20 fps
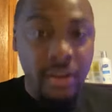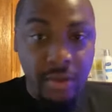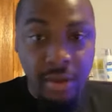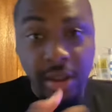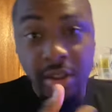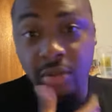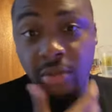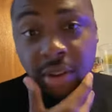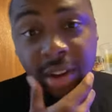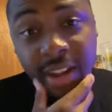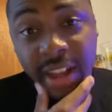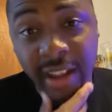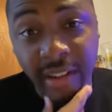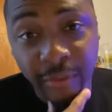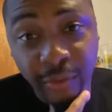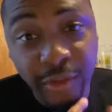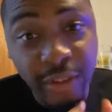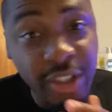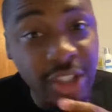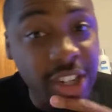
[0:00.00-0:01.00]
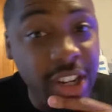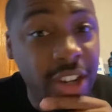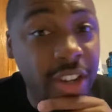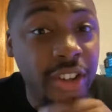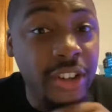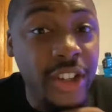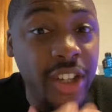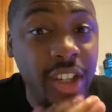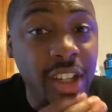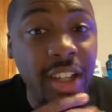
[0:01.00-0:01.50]
You know I got fresh
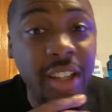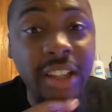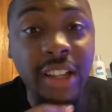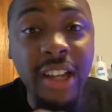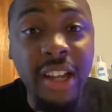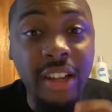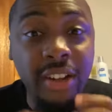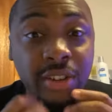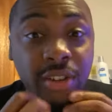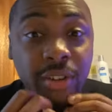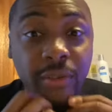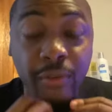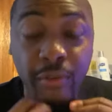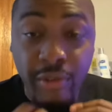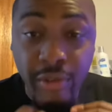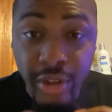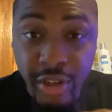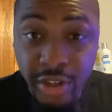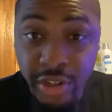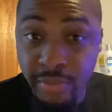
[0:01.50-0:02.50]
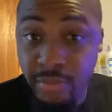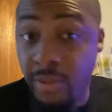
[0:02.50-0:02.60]
haircut, got a little fresh.